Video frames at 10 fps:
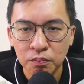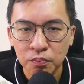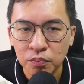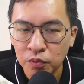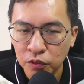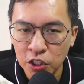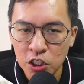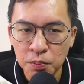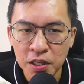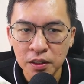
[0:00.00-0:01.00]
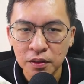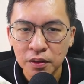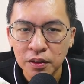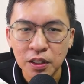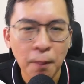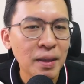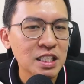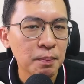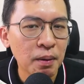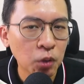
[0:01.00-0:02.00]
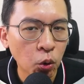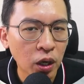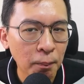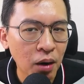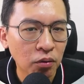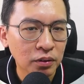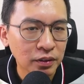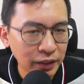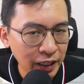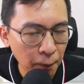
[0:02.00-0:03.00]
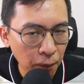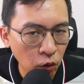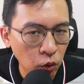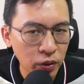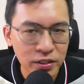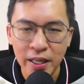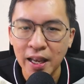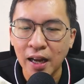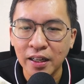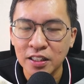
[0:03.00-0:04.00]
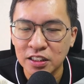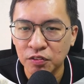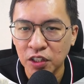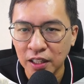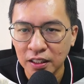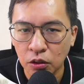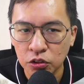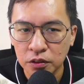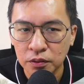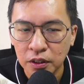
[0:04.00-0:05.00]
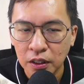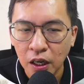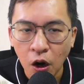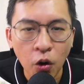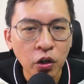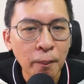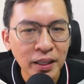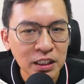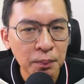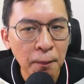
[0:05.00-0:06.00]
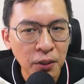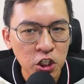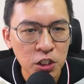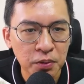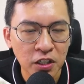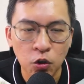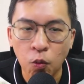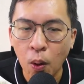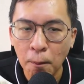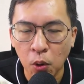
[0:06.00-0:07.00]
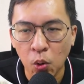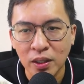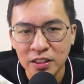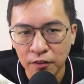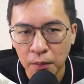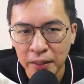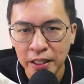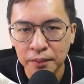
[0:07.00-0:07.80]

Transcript: This means the maximum loan amount they can borrow is $879,000 or the maximum purchase price of $1.17 million.